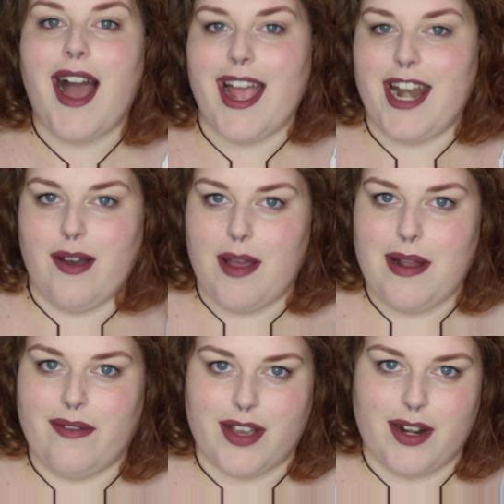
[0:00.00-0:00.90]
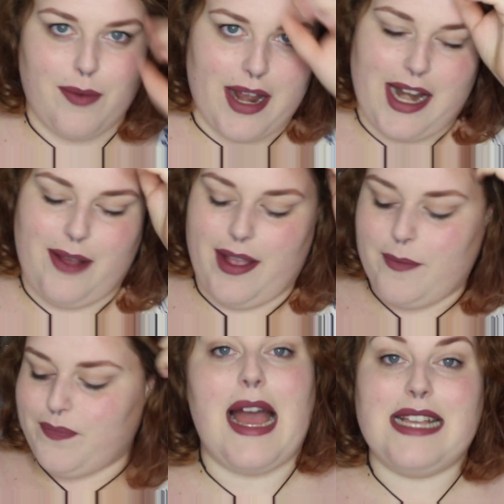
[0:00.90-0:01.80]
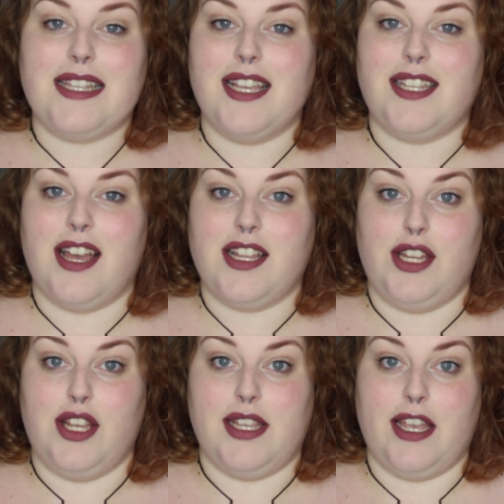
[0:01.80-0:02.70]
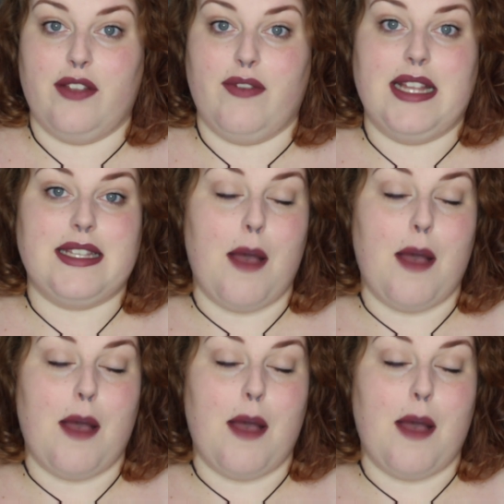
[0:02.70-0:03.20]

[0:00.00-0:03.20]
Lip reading: I know I'm never going to win anyway. As I started using Goodreads